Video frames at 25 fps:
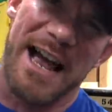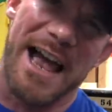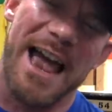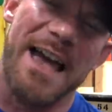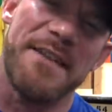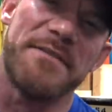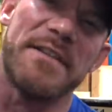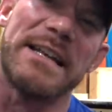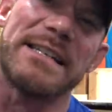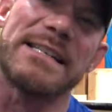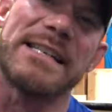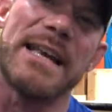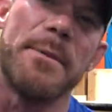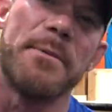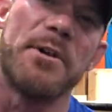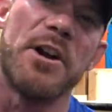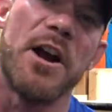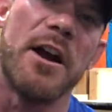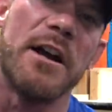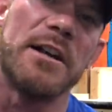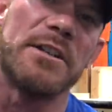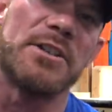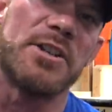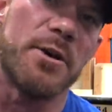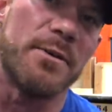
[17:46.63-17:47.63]
I have that
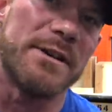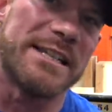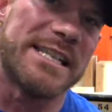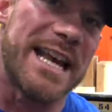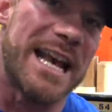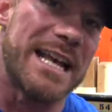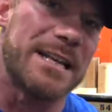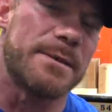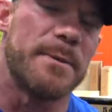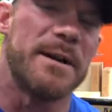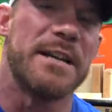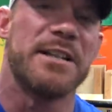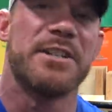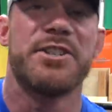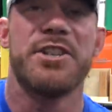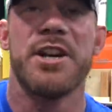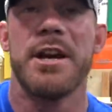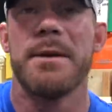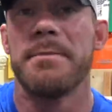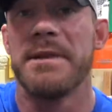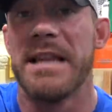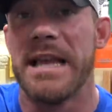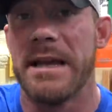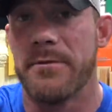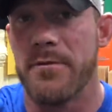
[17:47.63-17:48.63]
seminar at Joey Satzmer's
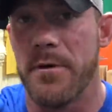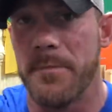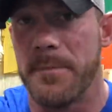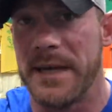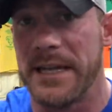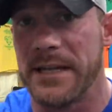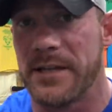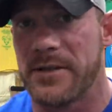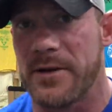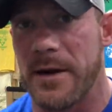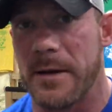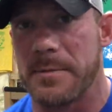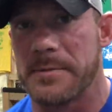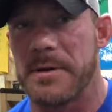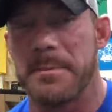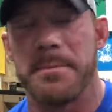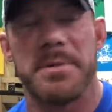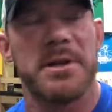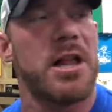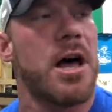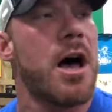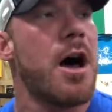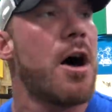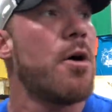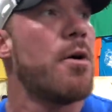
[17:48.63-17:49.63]
gym. Link will be in the description
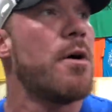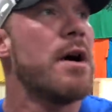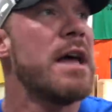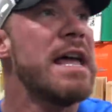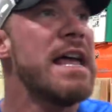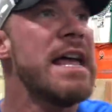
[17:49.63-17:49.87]
below.